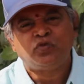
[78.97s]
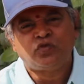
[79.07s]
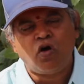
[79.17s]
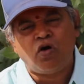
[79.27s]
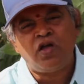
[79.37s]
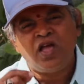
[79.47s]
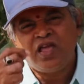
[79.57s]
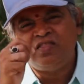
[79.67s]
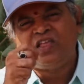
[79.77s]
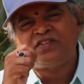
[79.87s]
So
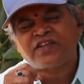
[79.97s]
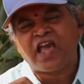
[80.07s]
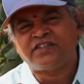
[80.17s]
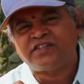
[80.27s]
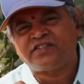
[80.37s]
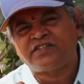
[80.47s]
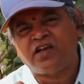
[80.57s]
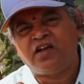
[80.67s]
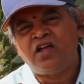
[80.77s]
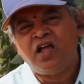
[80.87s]
in these cases
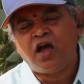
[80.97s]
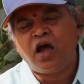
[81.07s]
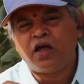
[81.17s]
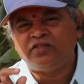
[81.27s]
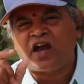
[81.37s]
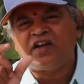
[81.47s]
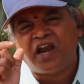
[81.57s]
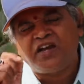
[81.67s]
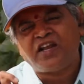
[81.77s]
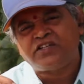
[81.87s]
the
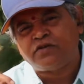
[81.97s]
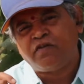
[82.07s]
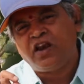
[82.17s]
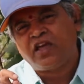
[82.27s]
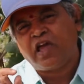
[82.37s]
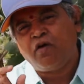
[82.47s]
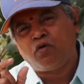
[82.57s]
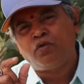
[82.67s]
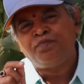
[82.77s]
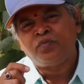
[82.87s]
dentist will
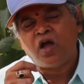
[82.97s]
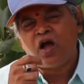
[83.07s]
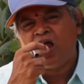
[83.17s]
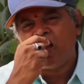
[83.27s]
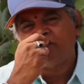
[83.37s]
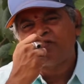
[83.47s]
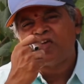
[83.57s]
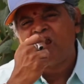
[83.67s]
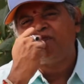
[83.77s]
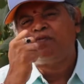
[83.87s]
give
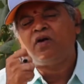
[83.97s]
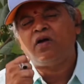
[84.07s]
self